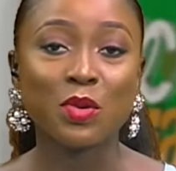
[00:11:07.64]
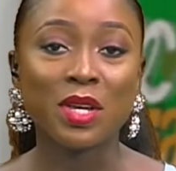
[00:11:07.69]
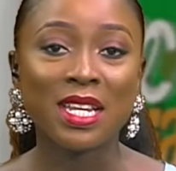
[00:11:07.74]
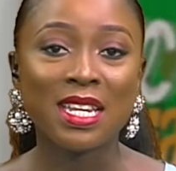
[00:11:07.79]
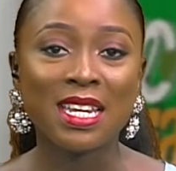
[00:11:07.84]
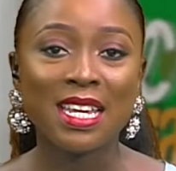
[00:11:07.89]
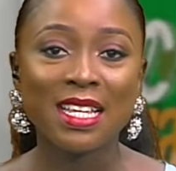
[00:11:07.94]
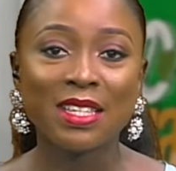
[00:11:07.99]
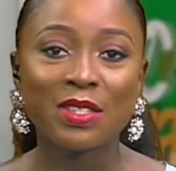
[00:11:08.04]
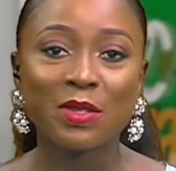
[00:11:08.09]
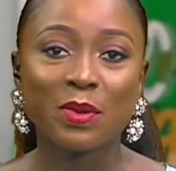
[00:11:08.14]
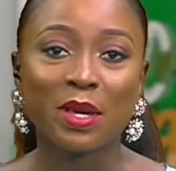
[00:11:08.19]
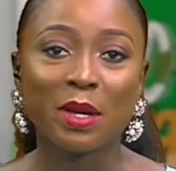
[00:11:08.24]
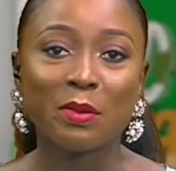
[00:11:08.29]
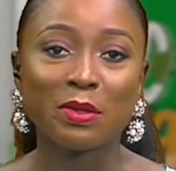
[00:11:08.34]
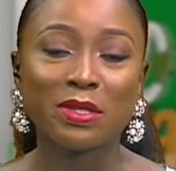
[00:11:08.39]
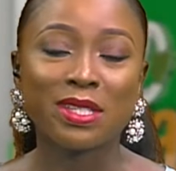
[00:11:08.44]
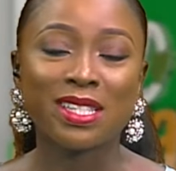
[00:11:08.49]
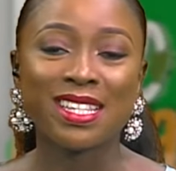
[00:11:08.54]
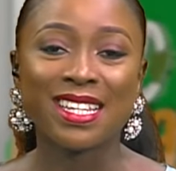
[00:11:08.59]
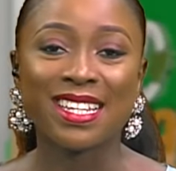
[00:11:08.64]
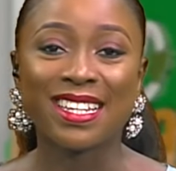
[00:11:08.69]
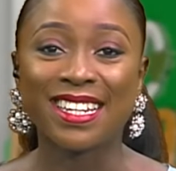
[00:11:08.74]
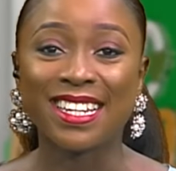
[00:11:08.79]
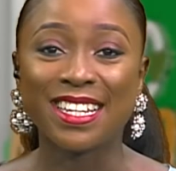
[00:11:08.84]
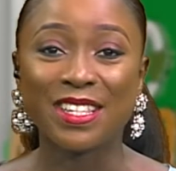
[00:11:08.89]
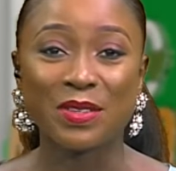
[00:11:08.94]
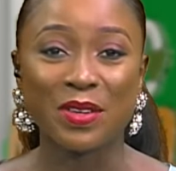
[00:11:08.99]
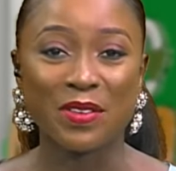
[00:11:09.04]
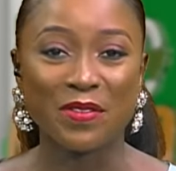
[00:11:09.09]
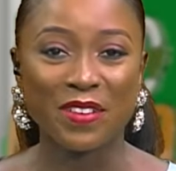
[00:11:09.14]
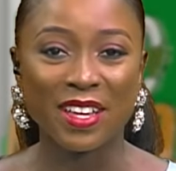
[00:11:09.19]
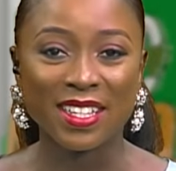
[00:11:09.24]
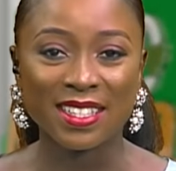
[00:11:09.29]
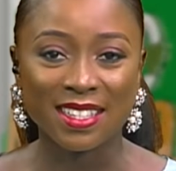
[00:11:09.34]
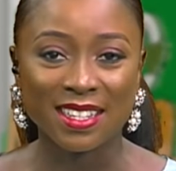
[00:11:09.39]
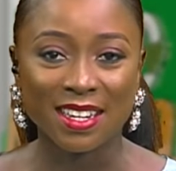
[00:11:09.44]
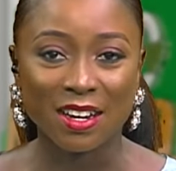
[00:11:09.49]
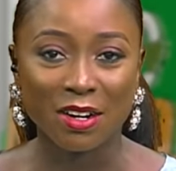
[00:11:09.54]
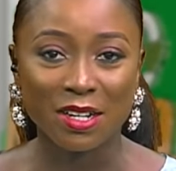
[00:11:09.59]
We need to be able to see the need to
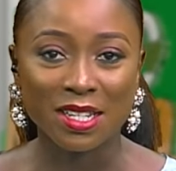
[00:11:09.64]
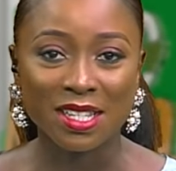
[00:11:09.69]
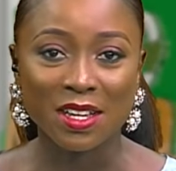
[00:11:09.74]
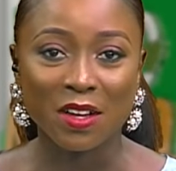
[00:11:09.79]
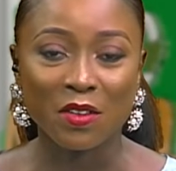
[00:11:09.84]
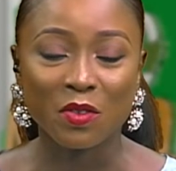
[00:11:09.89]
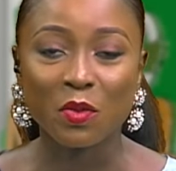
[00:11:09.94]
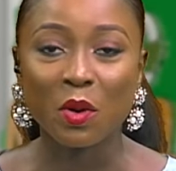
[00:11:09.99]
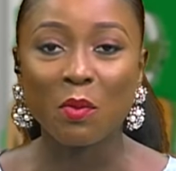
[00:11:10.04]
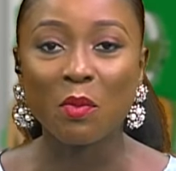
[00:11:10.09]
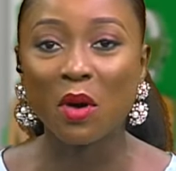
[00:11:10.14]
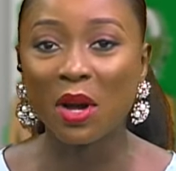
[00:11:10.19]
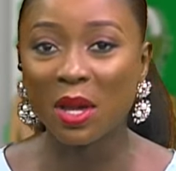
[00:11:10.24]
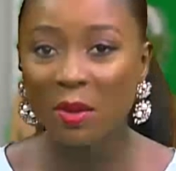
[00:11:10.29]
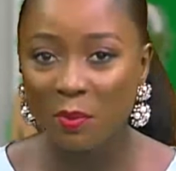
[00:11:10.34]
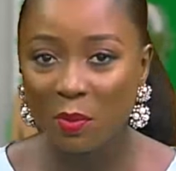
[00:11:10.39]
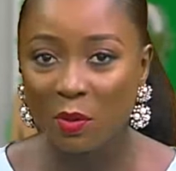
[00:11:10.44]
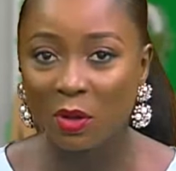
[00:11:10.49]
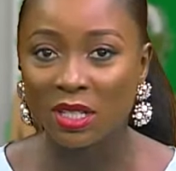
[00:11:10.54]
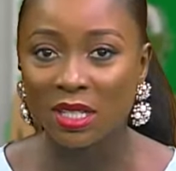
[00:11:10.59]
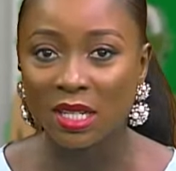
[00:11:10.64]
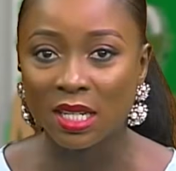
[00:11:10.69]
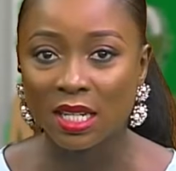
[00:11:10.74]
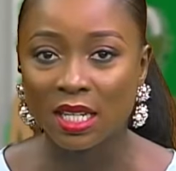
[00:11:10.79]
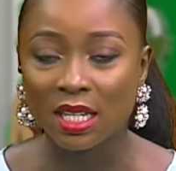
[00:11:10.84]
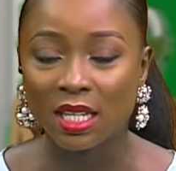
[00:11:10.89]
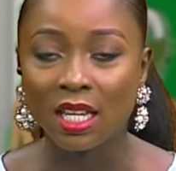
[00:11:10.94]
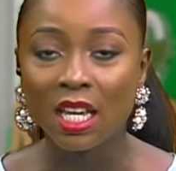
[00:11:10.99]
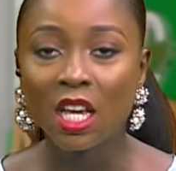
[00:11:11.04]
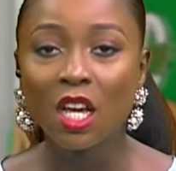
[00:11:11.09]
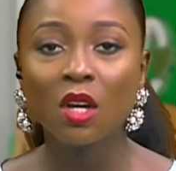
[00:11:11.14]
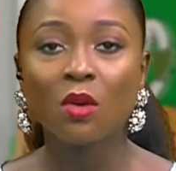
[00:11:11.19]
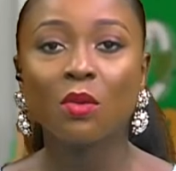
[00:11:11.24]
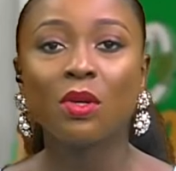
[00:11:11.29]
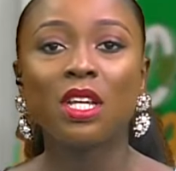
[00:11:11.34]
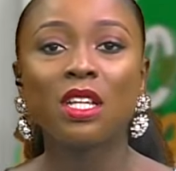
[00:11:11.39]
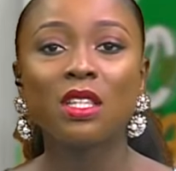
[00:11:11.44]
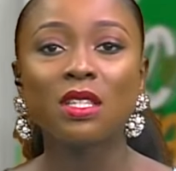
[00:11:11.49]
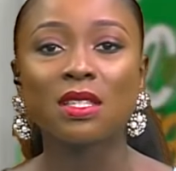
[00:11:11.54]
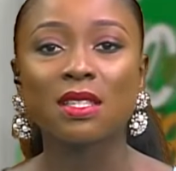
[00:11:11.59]
invest in ourselves. But more importantly, we
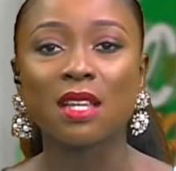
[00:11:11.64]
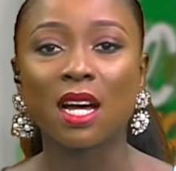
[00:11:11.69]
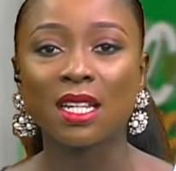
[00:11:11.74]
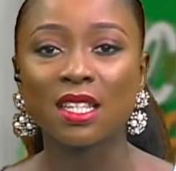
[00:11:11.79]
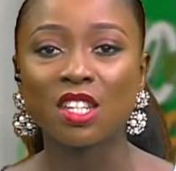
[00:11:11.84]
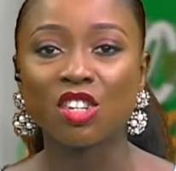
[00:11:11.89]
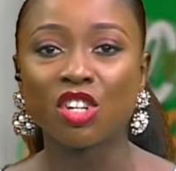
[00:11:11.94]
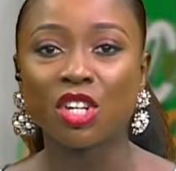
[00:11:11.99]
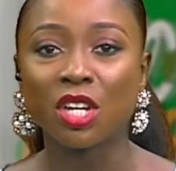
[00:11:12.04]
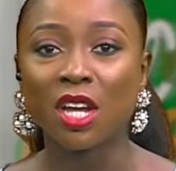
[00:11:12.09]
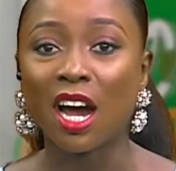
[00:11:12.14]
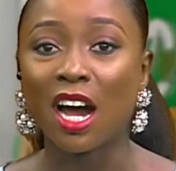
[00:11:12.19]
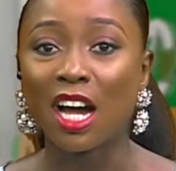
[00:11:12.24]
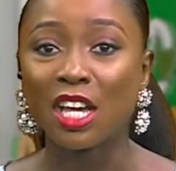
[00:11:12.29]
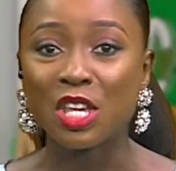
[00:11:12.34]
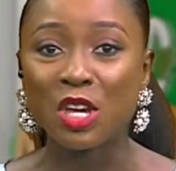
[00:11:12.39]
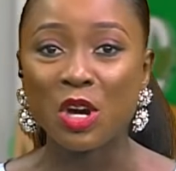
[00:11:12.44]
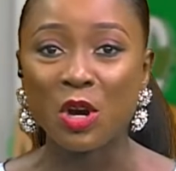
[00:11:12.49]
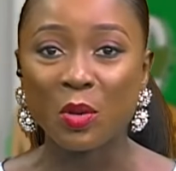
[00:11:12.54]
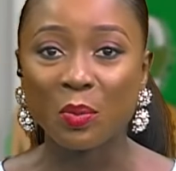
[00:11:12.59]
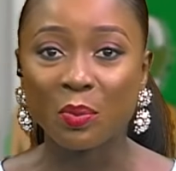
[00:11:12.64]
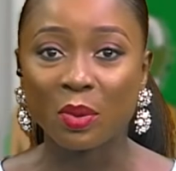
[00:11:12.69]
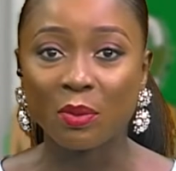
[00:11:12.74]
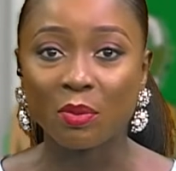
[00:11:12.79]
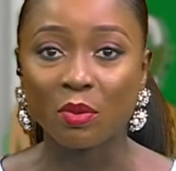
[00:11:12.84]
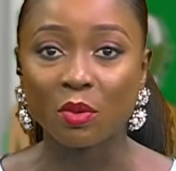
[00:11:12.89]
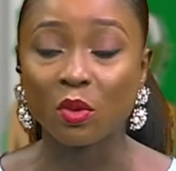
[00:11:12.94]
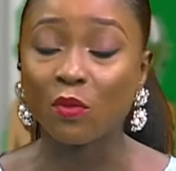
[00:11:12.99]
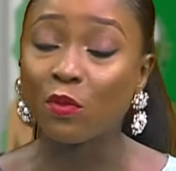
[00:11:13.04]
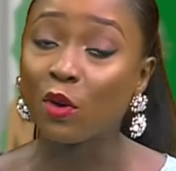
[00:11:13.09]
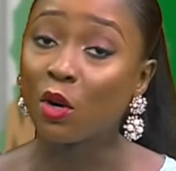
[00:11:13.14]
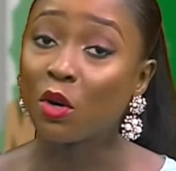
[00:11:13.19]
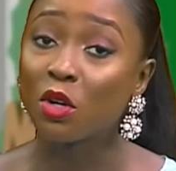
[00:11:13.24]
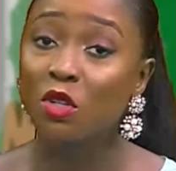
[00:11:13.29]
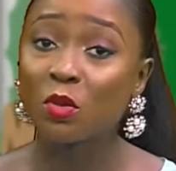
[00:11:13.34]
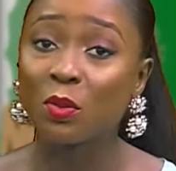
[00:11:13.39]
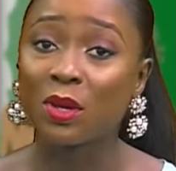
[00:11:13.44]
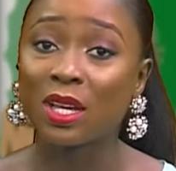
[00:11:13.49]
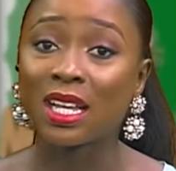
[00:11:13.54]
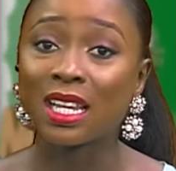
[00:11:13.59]
need to start teaching our young people. We are going
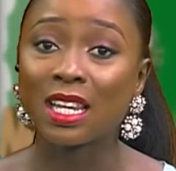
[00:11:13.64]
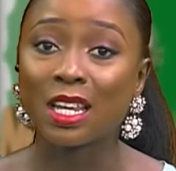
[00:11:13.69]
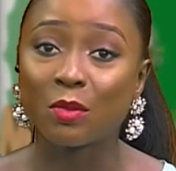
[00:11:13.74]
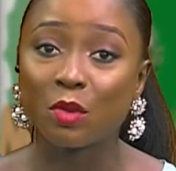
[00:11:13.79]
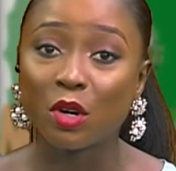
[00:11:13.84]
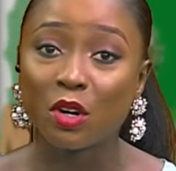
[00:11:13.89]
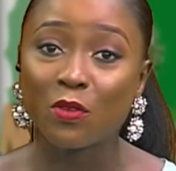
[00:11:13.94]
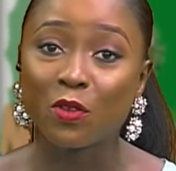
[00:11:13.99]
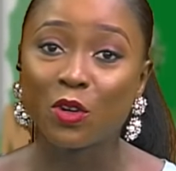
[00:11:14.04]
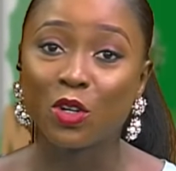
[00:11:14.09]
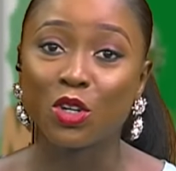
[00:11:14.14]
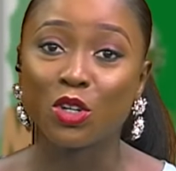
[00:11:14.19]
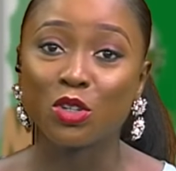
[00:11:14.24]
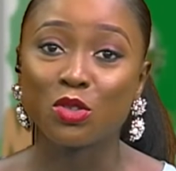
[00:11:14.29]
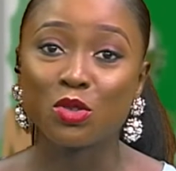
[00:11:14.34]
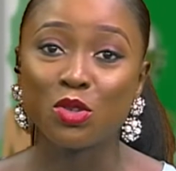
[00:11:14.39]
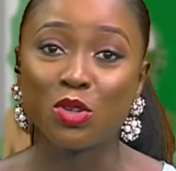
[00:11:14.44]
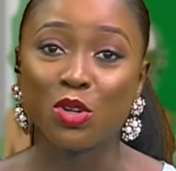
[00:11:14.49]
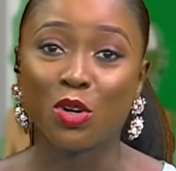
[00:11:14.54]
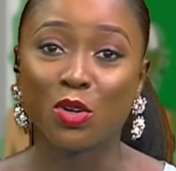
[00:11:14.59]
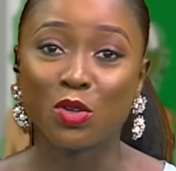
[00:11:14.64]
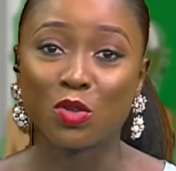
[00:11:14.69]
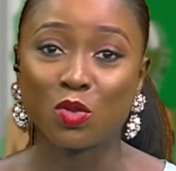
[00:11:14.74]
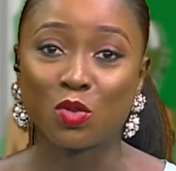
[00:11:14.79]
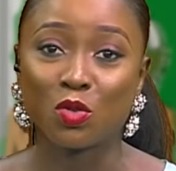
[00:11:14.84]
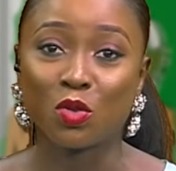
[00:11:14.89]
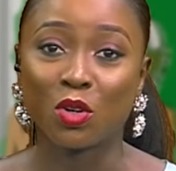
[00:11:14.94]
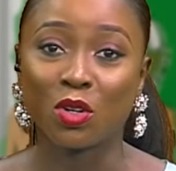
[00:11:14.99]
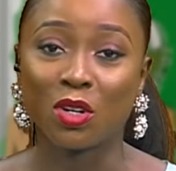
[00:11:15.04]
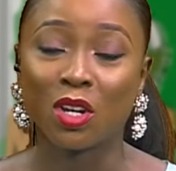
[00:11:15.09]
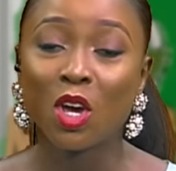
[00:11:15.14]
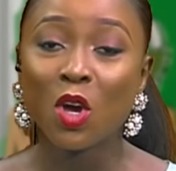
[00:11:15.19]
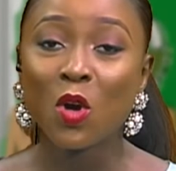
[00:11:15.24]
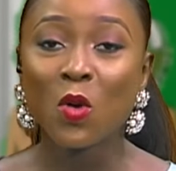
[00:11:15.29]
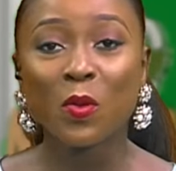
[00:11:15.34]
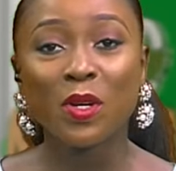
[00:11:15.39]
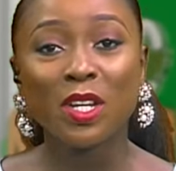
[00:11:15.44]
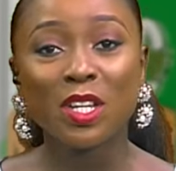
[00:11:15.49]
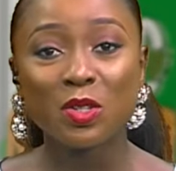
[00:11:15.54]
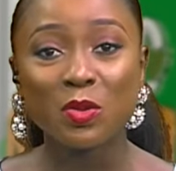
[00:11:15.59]
to be clamoring for not too young to run.
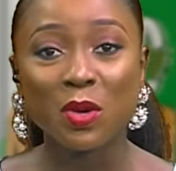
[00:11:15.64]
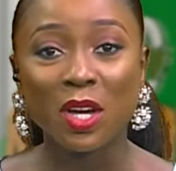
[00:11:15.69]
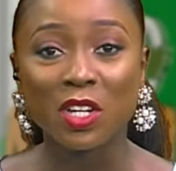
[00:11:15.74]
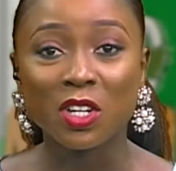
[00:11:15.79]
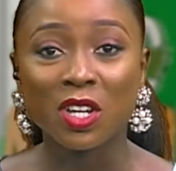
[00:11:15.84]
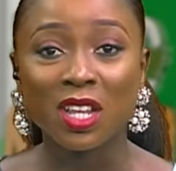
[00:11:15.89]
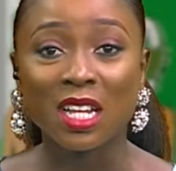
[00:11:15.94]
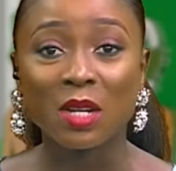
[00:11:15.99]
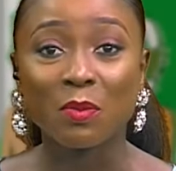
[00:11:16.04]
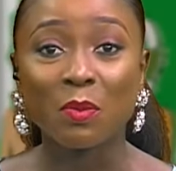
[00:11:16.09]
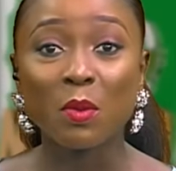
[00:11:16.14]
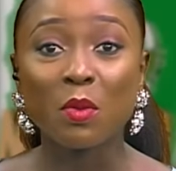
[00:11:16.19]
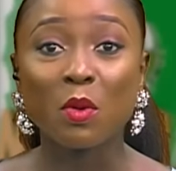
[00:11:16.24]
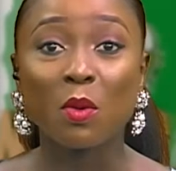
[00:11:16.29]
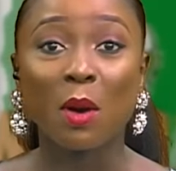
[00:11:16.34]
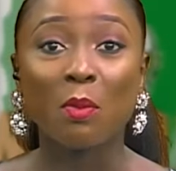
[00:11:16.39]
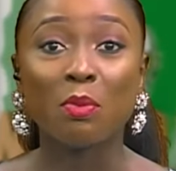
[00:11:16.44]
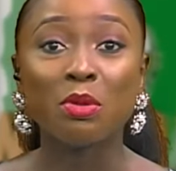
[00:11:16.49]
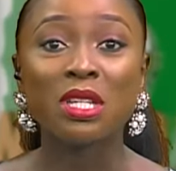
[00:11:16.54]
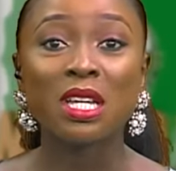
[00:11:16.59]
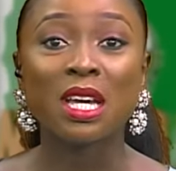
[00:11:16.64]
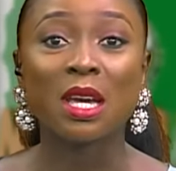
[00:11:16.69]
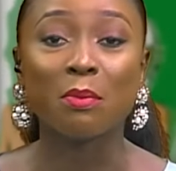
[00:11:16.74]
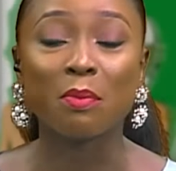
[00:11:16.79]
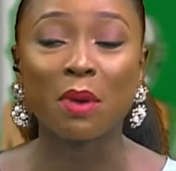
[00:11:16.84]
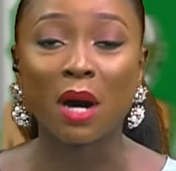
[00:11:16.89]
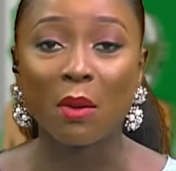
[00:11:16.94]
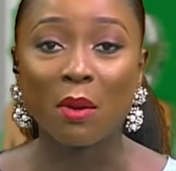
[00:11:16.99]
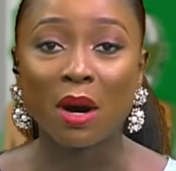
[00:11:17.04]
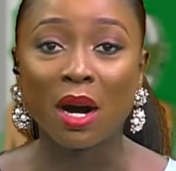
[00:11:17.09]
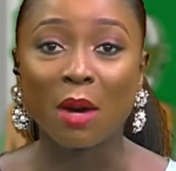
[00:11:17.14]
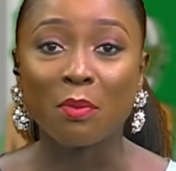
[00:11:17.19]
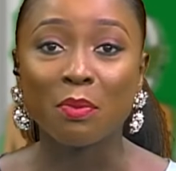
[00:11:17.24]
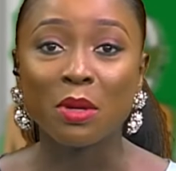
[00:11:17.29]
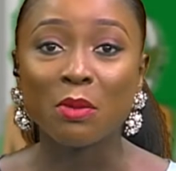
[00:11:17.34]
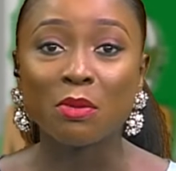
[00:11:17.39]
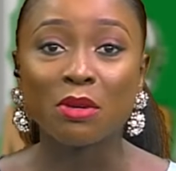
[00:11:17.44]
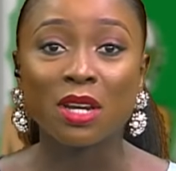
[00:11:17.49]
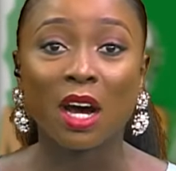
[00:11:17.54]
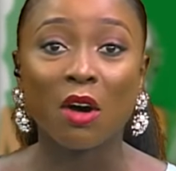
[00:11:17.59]
We need to ensure that the people we are putting in power are
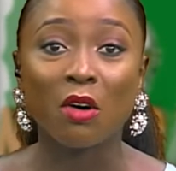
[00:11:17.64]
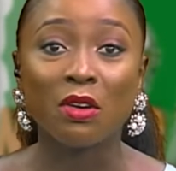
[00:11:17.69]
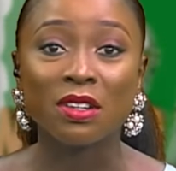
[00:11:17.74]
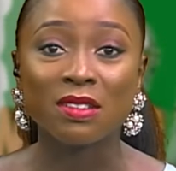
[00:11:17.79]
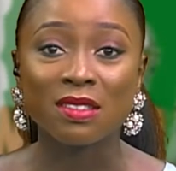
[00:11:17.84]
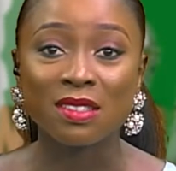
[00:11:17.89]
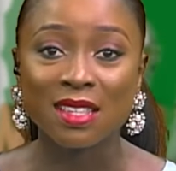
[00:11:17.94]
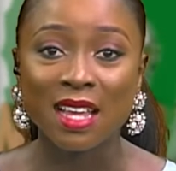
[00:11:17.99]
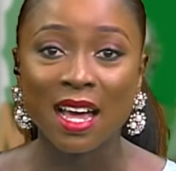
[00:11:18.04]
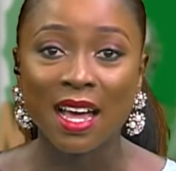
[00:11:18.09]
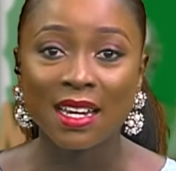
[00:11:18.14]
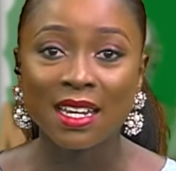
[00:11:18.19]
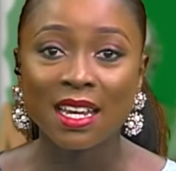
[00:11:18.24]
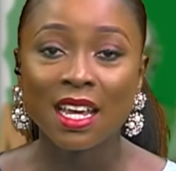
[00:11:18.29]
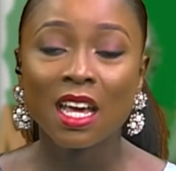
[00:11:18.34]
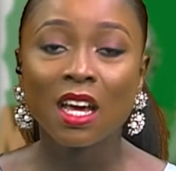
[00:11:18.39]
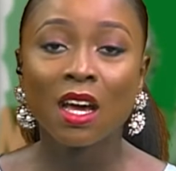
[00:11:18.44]
people that understand